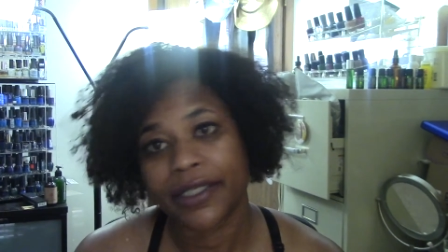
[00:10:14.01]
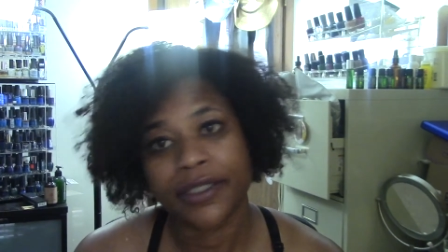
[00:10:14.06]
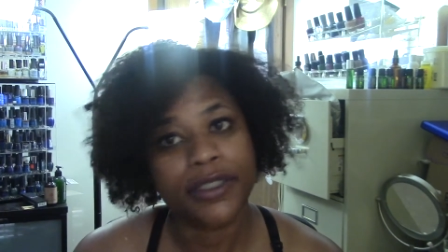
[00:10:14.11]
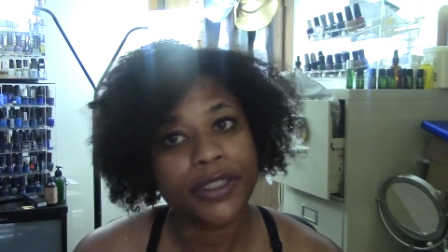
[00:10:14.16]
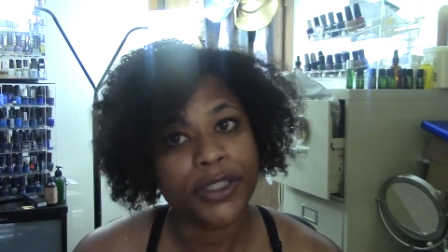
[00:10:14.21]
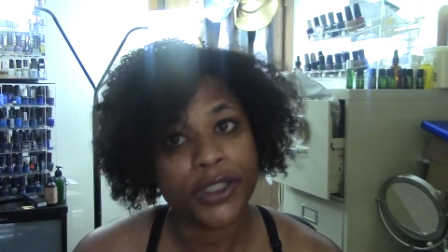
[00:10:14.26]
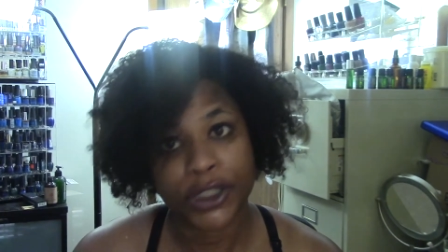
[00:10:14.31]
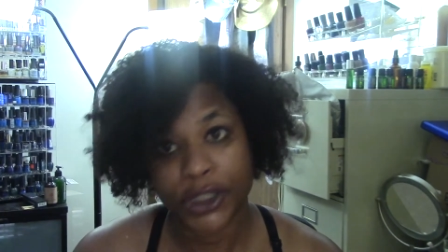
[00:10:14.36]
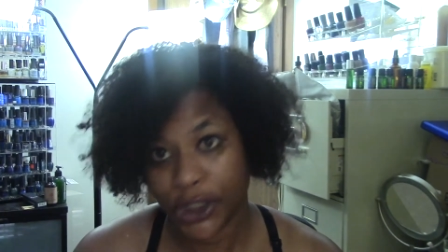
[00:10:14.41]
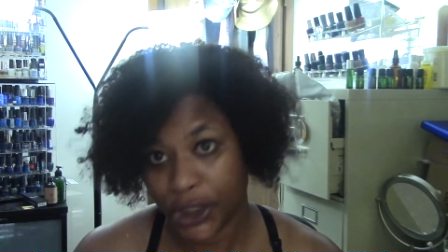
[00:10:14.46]

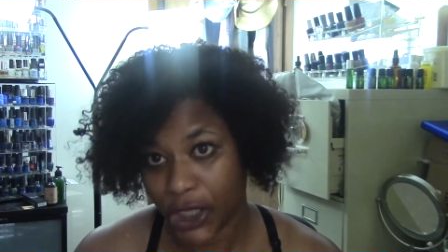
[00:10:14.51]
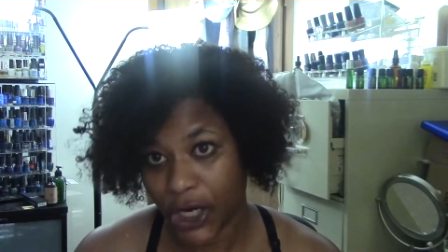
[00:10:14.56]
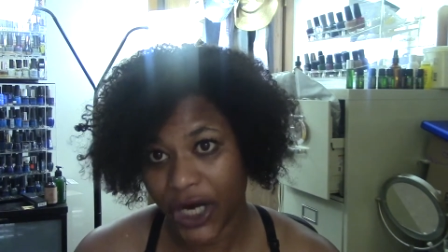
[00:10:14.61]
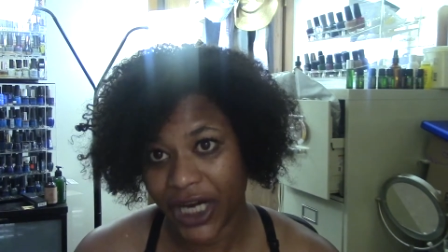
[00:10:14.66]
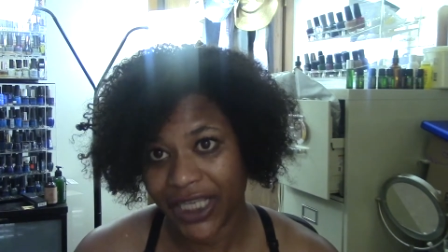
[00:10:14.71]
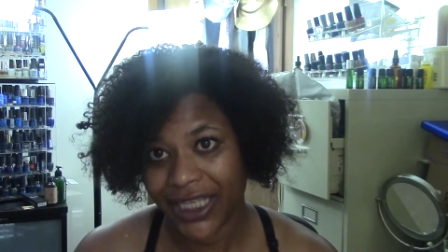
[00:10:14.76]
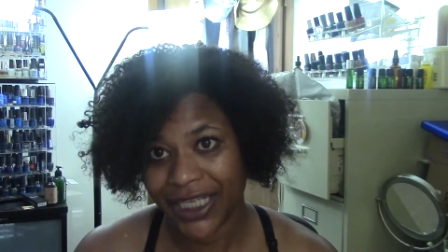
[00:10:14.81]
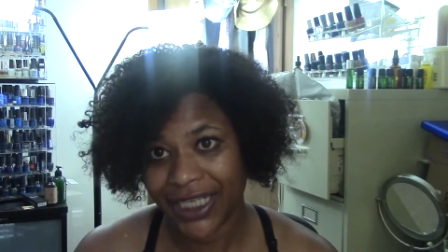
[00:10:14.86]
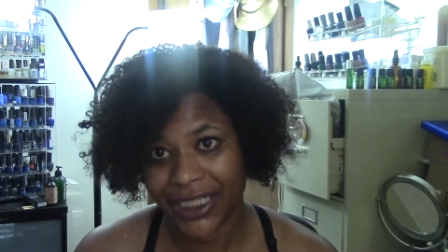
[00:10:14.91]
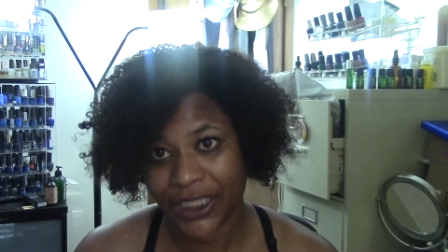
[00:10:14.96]

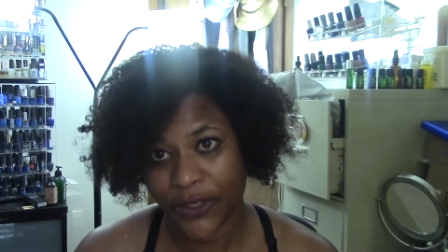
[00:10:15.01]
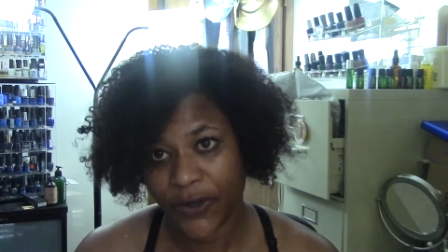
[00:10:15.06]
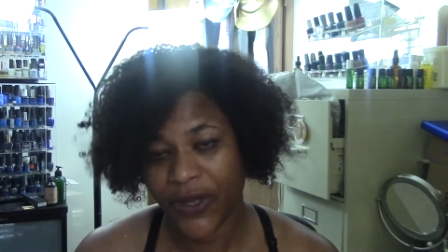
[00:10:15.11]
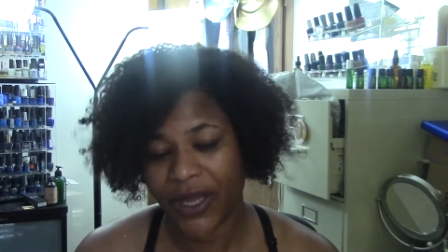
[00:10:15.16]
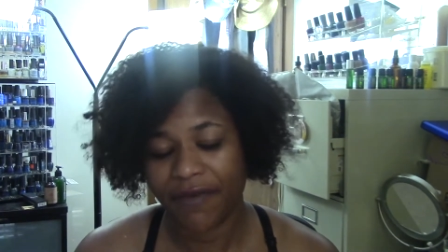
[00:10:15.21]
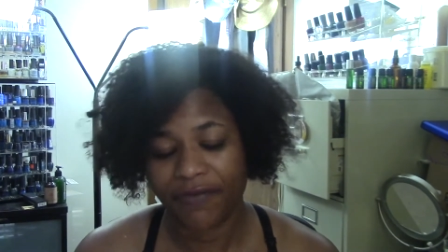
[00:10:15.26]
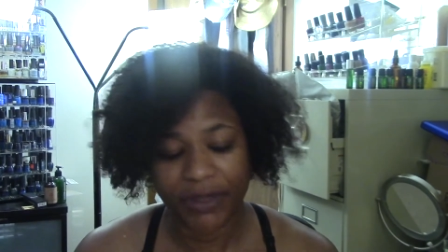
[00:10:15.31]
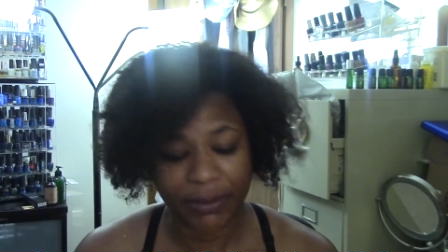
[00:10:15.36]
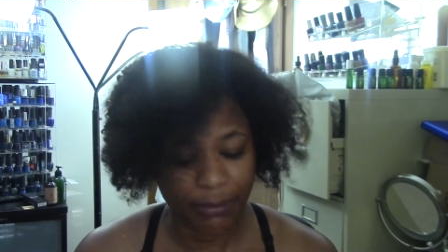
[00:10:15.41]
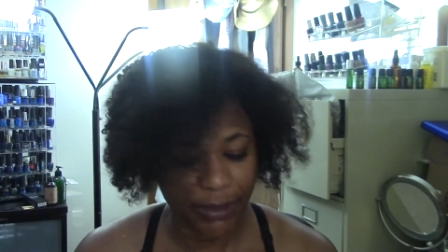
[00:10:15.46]
sorry that I don't
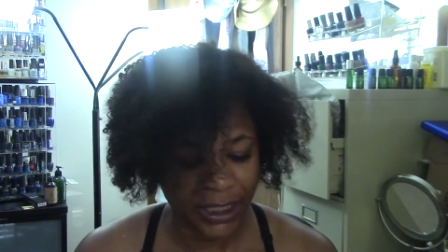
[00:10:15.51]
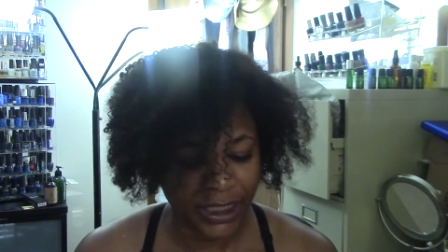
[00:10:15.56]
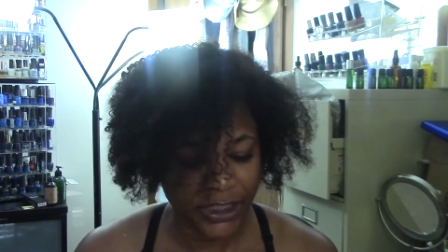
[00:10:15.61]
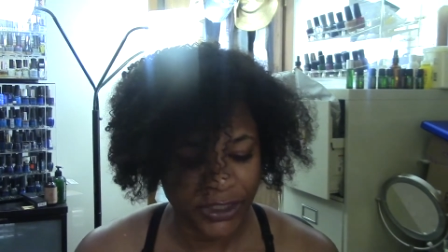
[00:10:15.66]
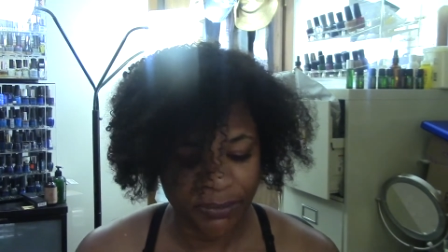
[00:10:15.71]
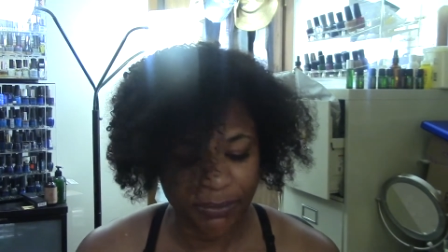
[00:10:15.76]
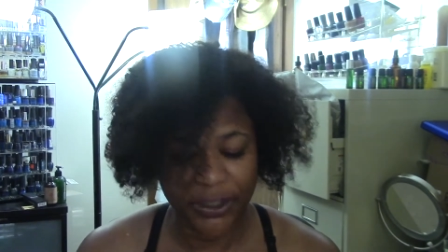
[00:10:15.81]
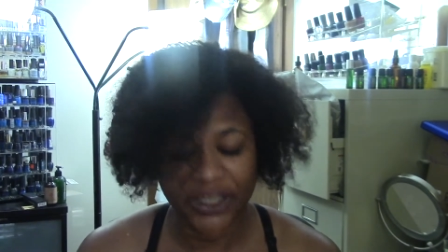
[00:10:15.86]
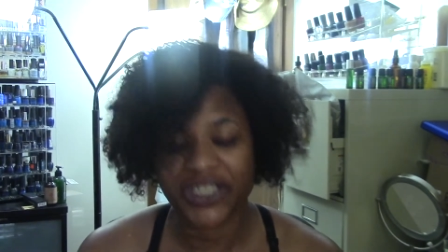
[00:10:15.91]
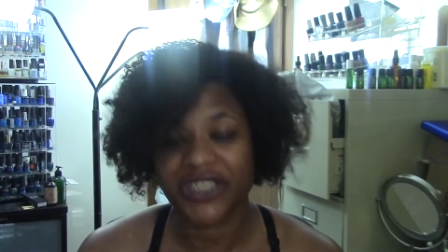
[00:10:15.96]
have the blush
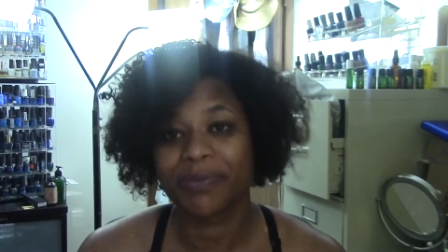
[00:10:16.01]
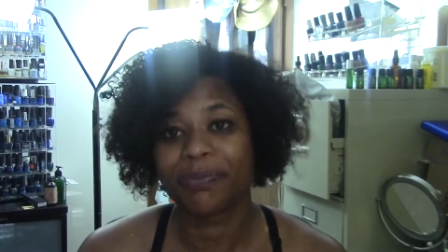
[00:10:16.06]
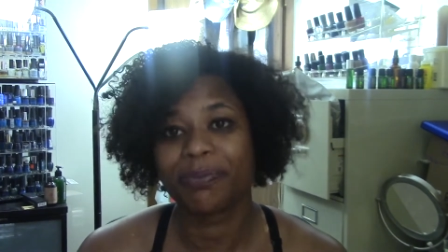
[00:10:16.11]
brush.